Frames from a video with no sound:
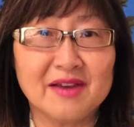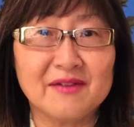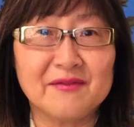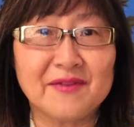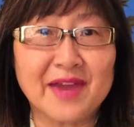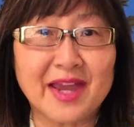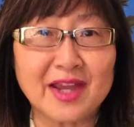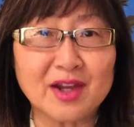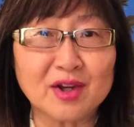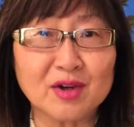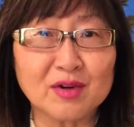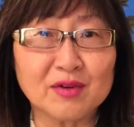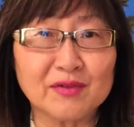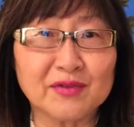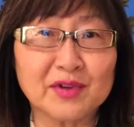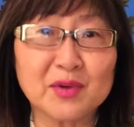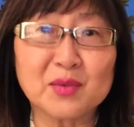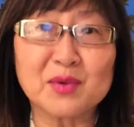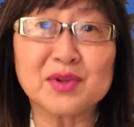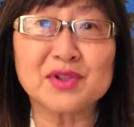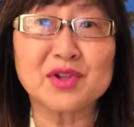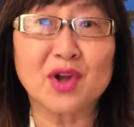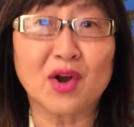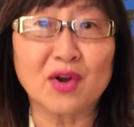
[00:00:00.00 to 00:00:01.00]
Vancouver
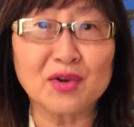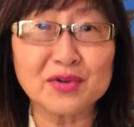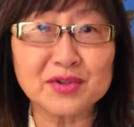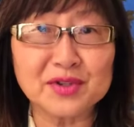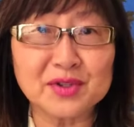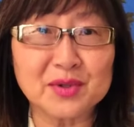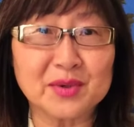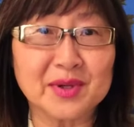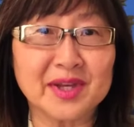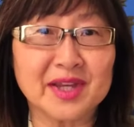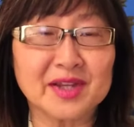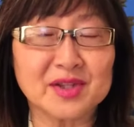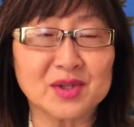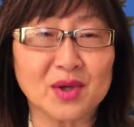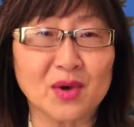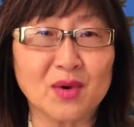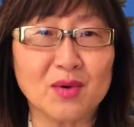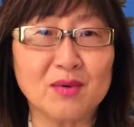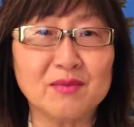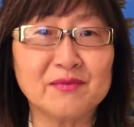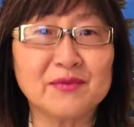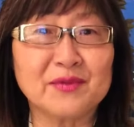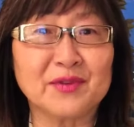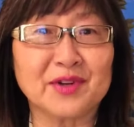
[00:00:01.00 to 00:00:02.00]
was also his
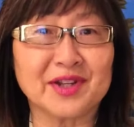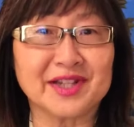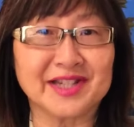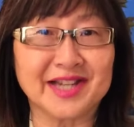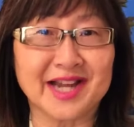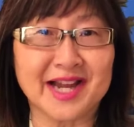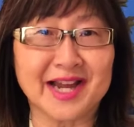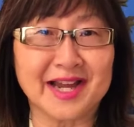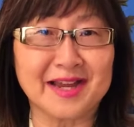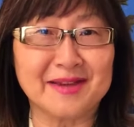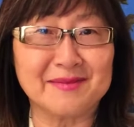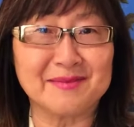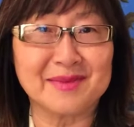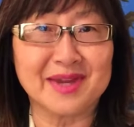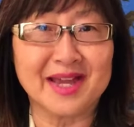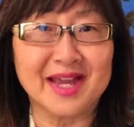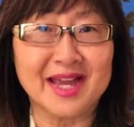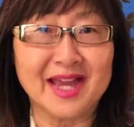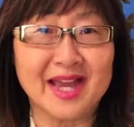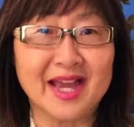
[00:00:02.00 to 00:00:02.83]
home for a time,